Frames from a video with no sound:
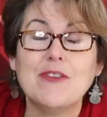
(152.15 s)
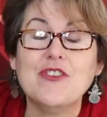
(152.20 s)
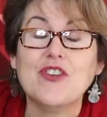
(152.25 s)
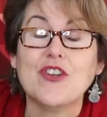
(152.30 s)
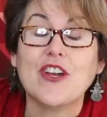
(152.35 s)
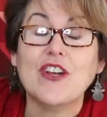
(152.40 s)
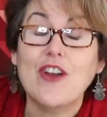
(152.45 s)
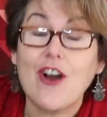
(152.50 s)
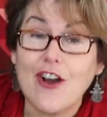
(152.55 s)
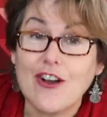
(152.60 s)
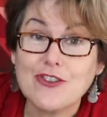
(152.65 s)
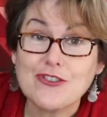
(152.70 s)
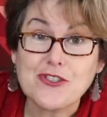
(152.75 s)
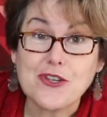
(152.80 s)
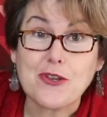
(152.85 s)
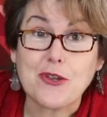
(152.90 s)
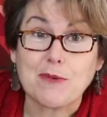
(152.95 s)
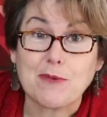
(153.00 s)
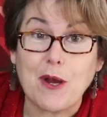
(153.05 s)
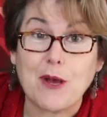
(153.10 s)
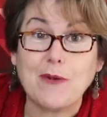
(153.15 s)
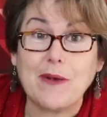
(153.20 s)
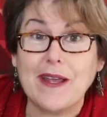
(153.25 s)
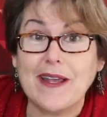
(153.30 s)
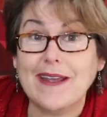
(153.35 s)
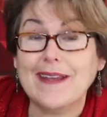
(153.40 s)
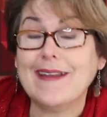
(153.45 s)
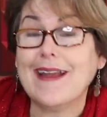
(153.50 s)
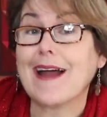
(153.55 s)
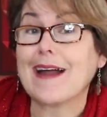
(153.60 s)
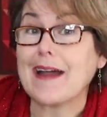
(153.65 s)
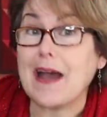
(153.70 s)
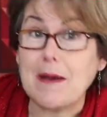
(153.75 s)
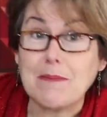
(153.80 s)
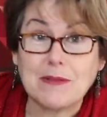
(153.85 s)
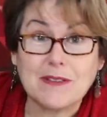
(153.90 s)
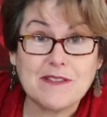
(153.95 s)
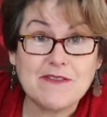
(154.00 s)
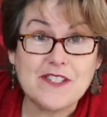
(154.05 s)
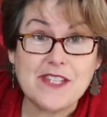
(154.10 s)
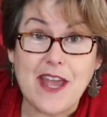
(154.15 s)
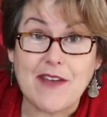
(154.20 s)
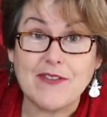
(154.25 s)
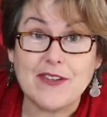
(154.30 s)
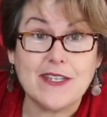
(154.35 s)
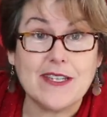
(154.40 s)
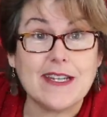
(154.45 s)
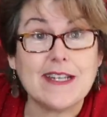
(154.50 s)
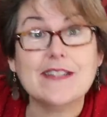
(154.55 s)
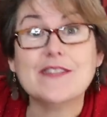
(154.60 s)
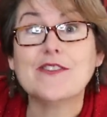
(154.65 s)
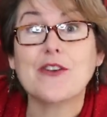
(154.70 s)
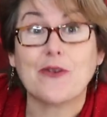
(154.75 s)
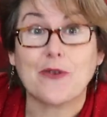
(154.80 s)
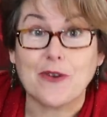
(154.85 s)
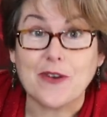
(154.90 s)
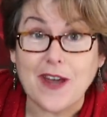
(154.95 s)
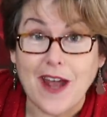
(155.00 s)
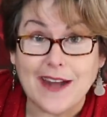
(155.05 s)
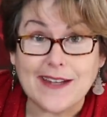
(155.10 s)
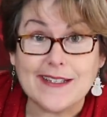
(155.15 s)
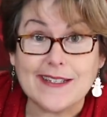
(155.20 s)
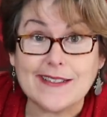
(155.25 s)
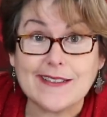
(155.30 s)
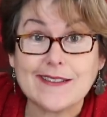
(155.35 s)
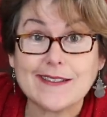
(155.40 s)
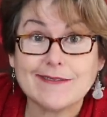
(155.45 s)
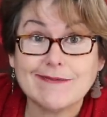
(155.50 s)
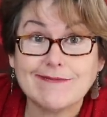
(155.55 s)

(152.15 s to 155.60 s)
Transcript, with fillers: but you can also throw in a couple of 70s or 90s.